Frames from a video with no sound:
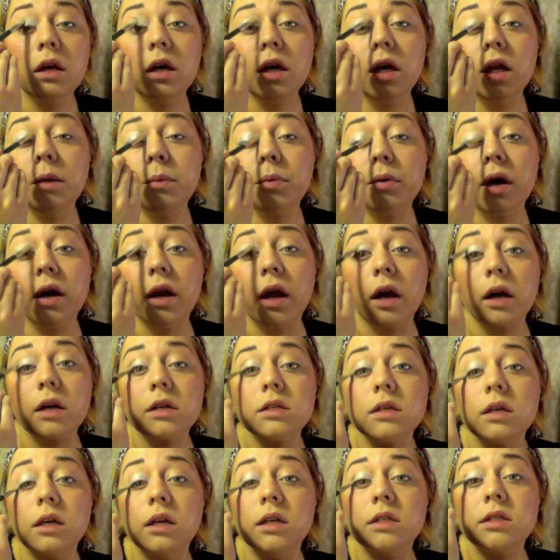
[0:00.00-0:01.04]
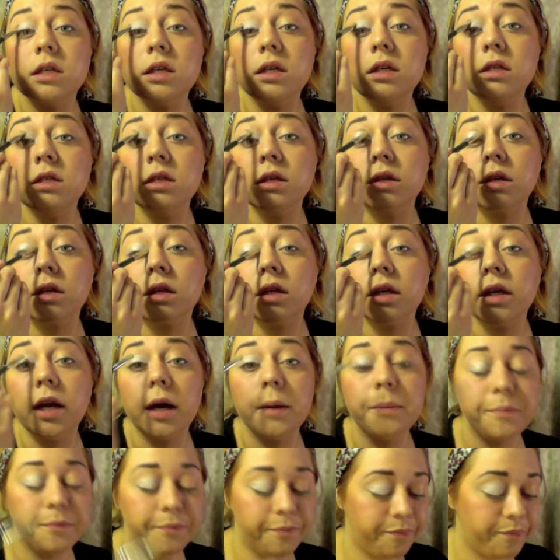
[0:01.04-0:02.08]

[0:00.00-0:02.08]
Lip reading: any product, and it's easier to clean up.